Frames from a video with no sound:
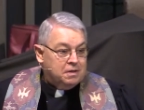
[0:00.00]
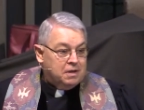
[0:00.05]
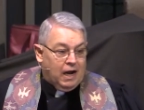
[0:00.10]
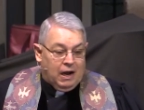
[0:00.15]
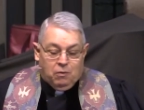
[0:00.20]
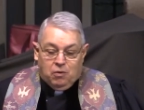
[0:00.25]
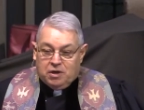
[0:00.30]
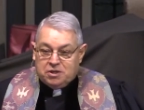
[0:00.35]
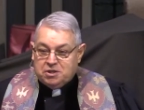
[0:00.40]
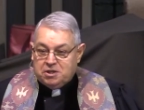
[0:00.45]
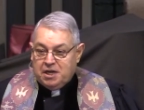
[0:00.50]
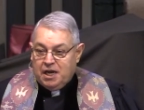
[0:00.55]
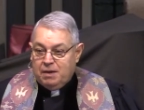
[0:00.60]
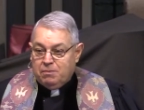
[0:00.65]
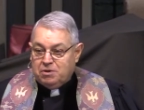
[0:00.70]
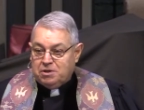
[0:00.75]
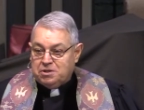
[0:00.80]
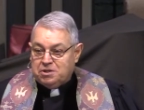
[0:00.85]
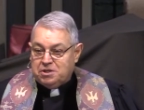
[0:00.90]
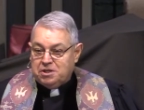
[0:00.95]
I wasn't
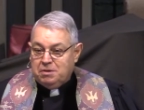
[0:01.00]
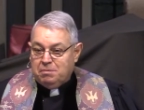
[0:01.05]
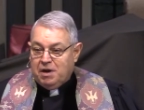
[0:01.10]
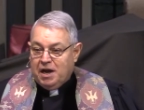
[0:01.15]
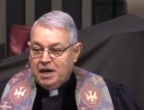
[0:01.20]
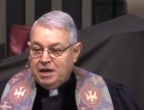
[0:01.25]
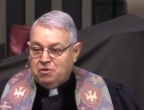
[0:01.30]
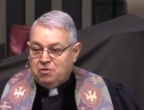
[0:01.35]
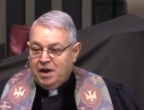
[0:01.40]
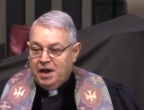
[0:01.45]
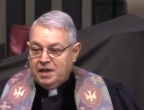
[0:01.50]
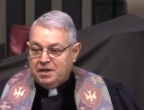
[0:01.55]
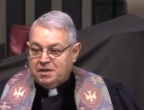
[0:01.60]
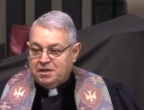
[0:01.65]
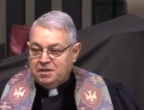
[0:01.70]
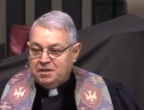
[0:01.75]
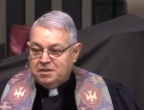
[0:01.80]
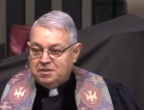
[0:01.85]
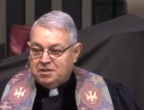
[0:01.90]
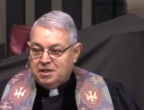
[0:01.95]
able to see my
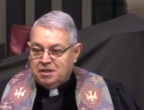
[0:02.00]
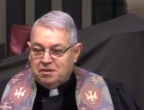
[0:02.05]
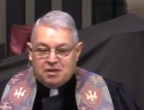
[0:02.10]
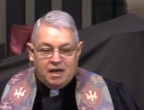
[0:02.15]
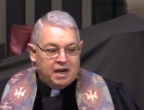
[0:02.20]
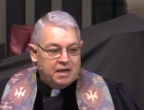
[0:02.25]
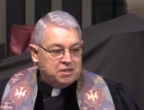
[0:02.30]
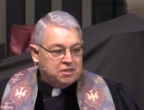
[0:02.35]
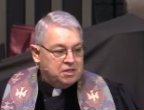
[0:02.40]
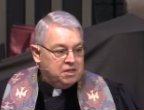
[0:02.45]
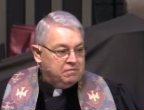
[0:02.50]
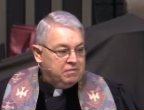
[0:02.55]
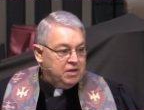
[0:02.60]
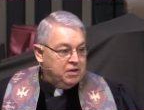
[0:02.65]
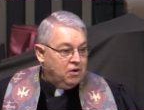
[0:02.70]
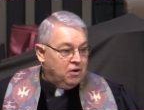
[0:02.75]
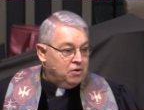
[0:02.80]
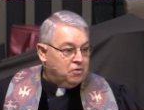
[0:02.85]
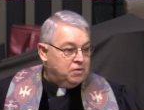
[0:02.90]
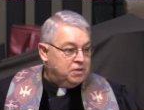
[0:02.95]
grandkids at
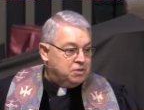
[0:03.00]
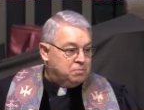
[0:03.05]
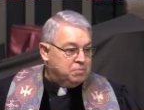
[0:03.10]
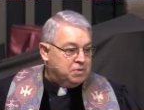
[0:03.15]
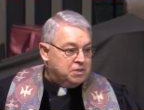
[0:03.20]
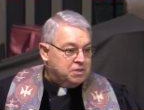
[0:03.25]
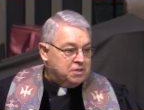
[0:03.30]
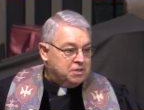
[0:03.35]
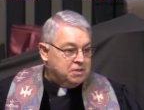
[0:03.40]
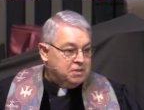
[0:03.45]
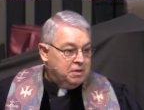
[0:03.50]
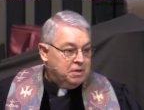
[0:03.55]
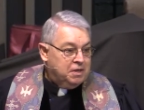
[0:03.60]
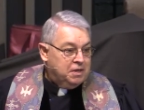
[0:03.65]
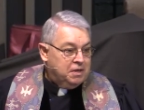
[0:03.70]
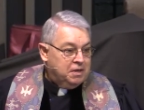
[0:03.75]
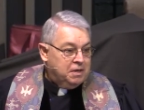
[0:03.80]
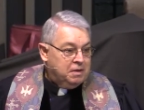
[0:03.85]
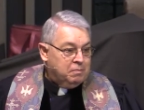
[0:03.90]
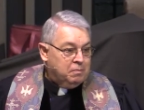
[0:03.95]
Thanksgiving or Christmas, and
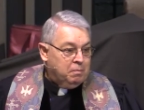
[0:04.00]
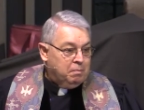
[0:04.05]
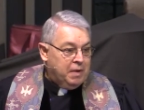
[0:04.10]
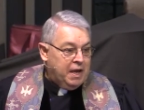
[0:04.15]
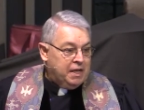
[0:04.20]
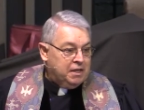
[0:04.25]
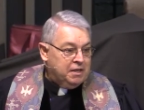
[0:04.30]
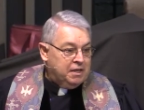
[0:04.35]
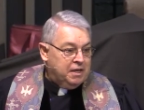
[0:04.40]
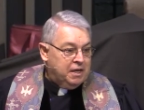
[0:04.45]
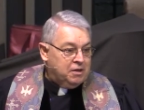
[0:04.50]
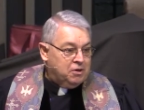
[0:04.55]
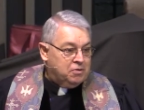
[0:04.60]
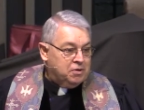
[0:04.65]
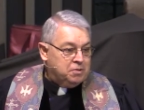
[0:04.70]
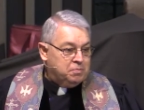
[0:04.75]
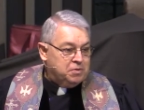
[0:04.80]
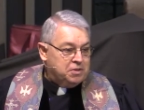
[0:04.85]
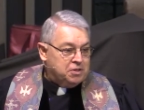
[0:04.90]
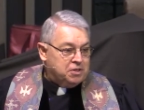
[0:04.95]
mainly at
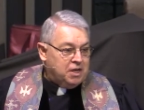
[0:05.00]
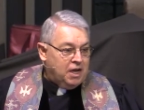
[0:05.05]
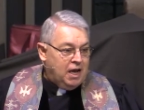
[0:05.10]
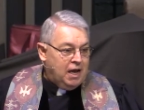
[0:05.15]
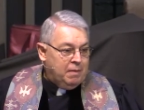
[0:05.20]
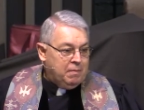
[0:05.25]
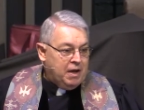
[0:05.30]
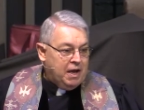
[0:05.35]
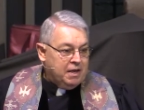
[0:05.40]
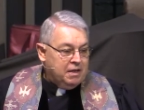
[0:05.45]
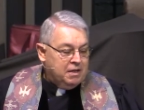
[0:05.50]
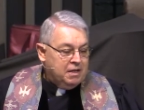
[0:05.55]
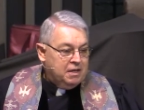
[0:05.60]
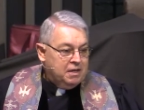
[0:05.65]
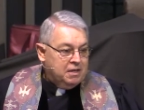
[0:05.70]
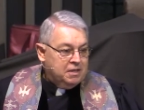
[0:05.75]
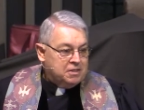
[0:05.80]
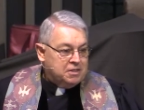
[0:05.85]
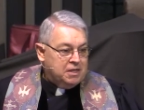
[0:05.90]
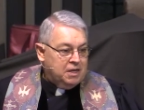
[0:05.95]
Christmas time, I
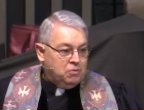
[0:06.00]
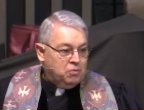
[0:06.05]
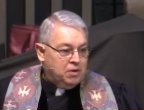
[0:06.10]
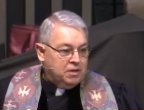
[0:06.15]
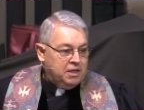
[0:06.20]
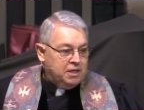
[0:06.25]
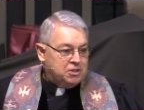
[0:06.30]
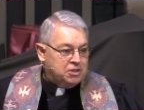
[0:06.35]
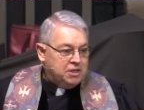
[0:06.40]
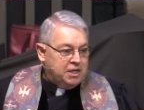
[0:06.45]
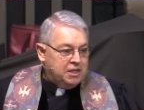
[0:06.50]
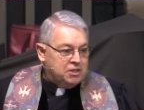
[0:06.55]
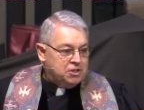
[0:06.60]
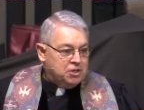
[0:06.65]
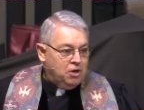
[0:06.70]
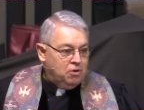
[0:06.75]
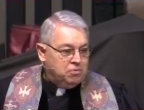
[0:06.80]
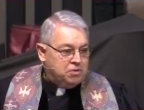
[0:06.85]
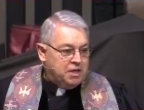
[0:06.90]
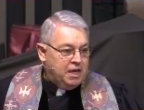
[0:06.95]
said, well, let's
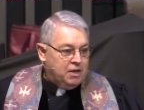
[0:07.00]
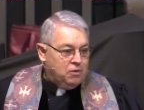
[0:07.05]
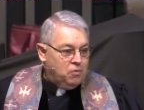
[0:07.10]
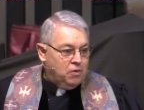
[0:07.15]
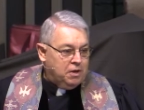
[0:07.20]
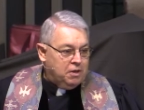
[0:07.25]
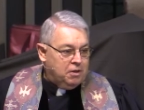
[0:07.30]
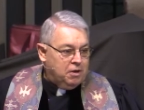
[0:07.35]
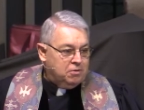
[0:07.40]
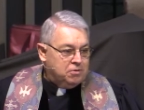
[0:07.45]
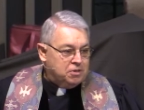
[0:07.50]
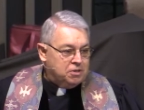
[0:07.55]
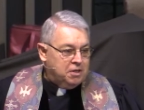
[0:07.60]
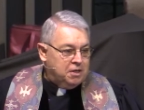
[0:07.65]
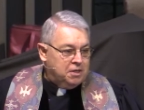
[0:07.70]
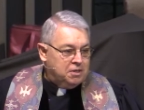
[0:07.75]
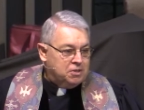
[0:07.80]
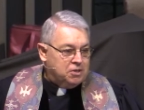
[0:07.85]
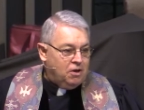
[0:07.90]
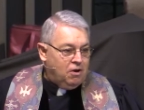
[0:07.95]
just go take one of those
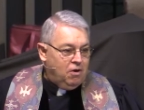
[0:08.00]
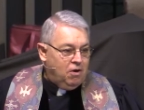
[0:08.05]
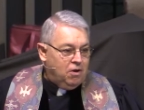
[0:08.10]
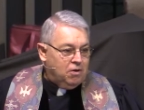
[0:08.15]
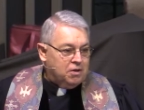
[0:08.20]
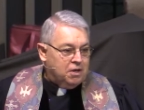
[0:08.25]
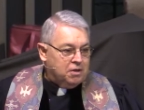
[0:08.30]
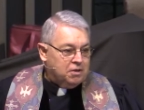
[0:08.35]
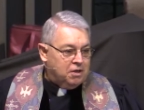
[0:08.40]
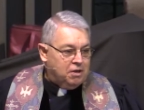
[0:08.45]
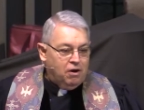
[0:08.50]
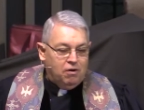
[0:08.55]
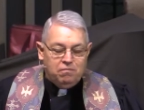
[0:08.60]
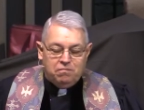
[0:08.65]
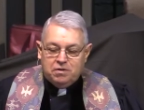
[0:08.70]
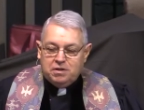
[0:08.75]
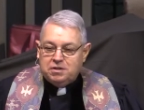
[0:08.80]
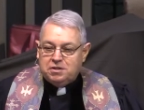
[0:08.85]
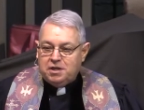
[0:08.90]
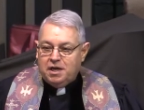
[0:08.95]
things called a
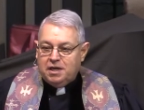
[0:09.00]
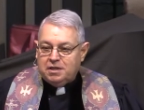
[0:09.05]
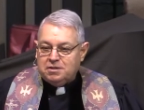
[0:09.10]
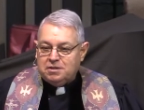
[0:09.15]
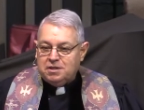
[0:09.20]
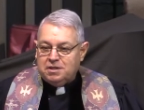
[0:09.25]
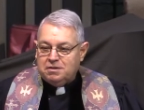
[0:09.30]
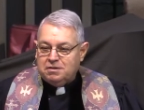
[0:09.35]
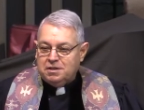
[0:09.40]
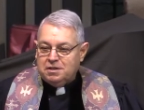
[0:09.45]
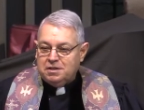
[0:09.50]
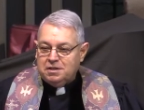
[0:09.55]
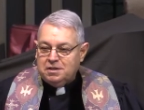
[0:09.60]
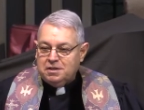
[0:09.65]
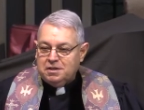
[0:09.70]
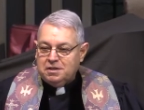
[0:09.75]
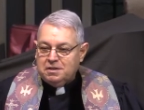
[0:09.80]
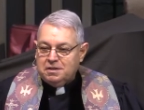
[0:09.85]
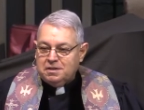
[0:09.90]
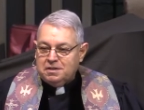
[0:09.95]
COVID test, and
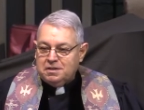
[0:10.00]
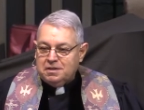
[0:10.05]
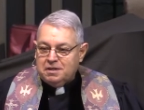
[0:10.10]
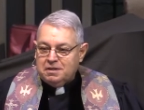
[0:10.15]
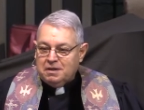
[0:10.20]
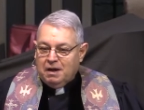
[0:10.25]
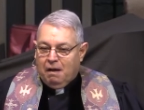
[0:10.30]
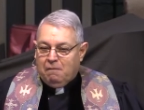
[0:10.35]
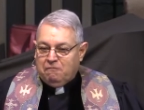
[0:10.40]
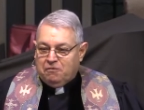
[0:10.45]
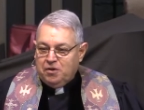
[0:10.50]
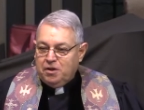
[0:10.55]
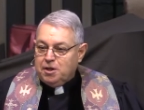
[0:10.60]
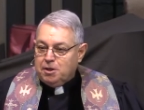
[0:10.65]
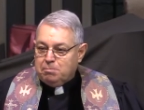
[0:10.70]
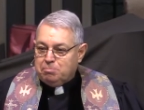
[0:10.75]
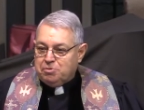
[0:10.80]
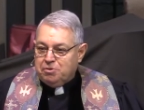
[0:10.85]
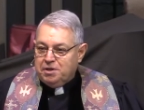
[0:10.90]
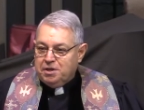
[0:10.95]
I'm
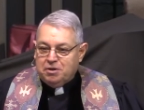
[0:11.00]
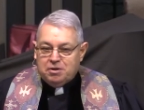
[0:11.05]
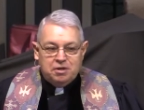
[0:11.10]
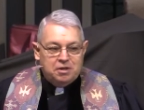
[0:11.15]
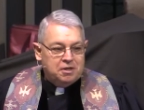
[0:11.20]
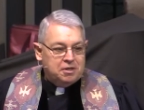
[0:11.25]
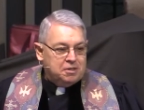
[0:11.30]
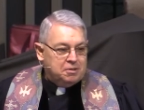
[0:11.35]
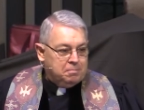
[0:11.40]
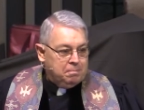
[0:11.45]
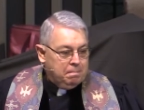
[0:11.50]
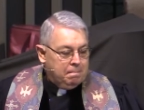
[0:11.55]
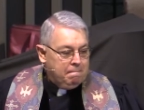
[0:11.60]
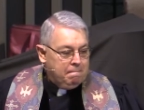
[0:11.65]
feeling pretty good.